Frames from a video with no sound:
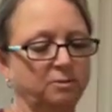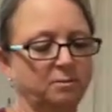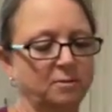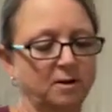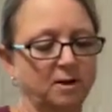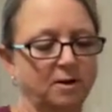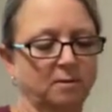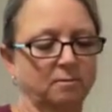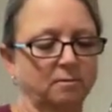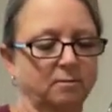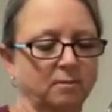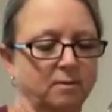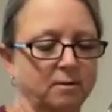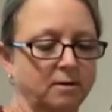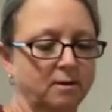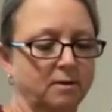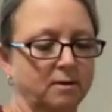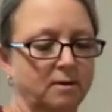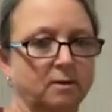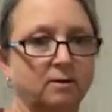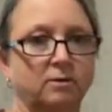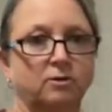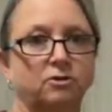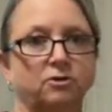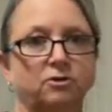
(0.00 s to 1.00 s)
but I'm
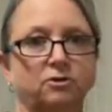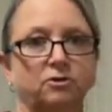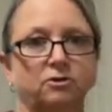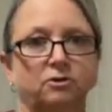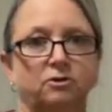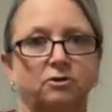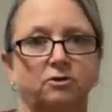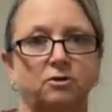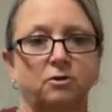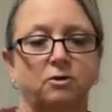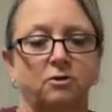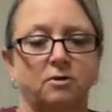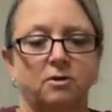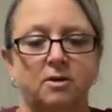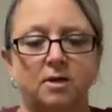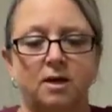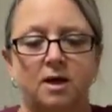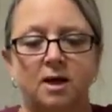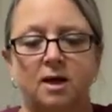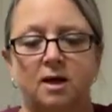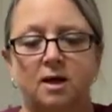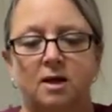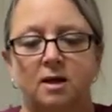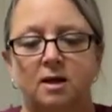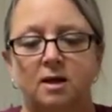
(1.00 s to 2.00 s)
just stirring
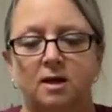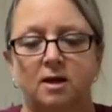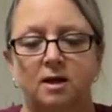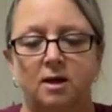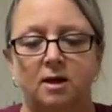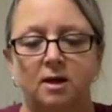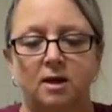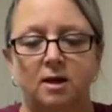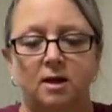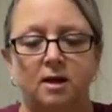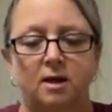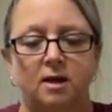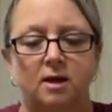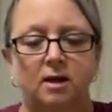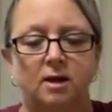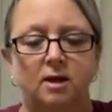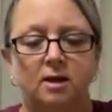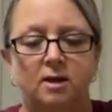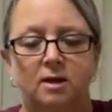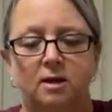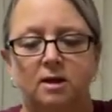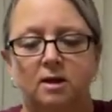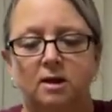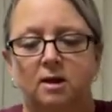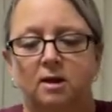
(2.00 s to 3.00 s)
that
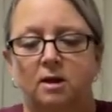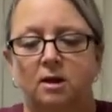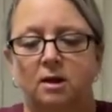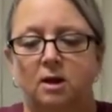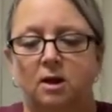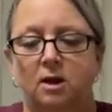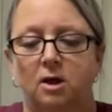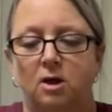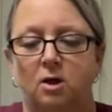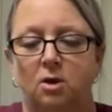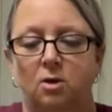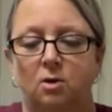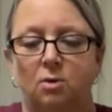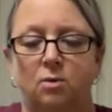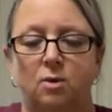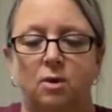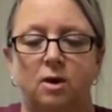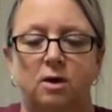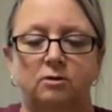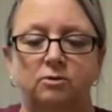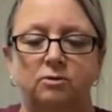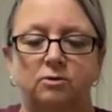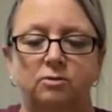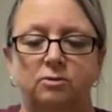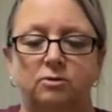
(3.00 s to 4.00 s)
in. What
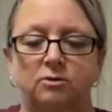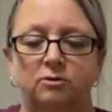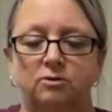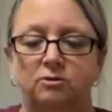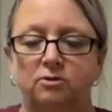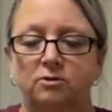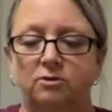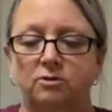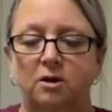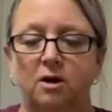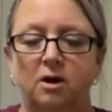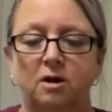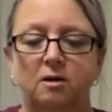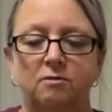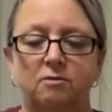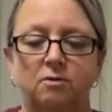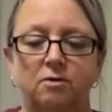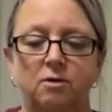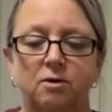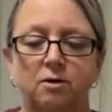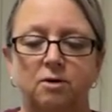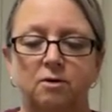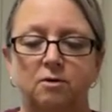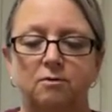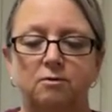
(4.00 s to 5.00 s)
I'll do is just cover
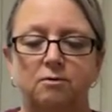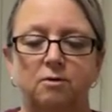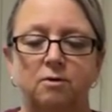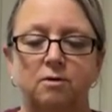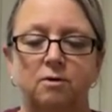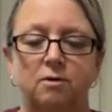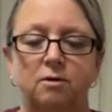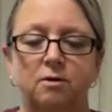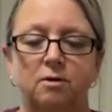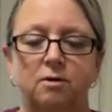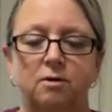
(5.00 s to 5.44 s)
it over.